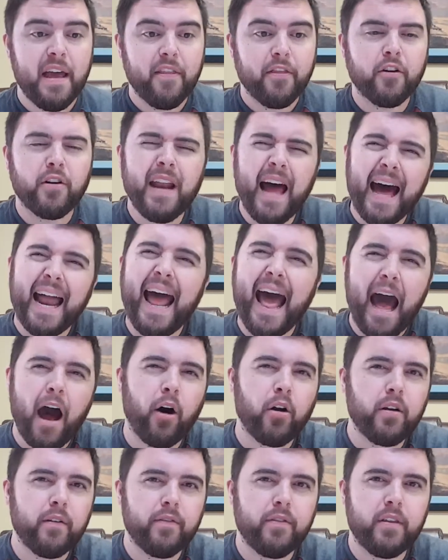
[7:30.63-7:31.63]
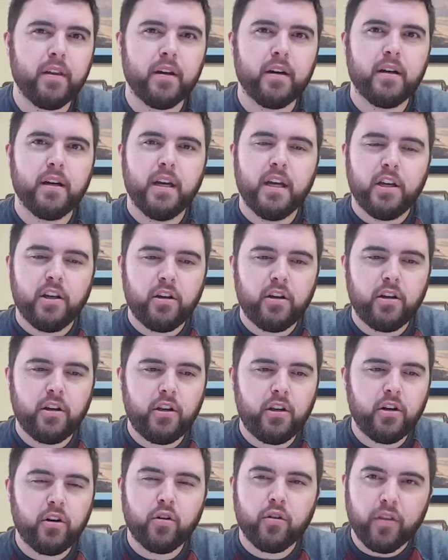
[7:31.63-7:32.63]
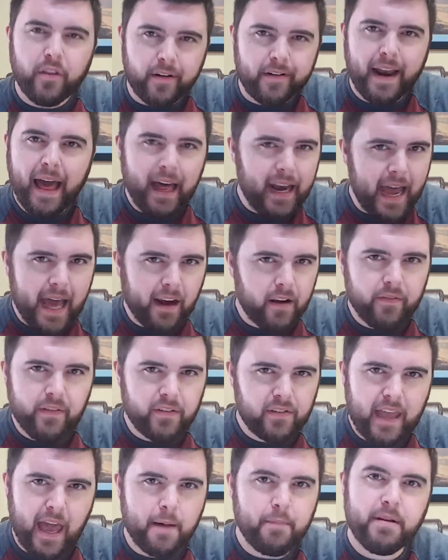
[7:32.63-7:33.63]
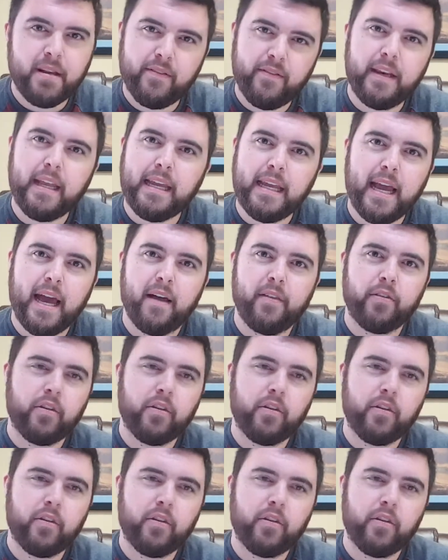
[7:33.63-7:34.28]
they're not out of they're not out of this captivity yet.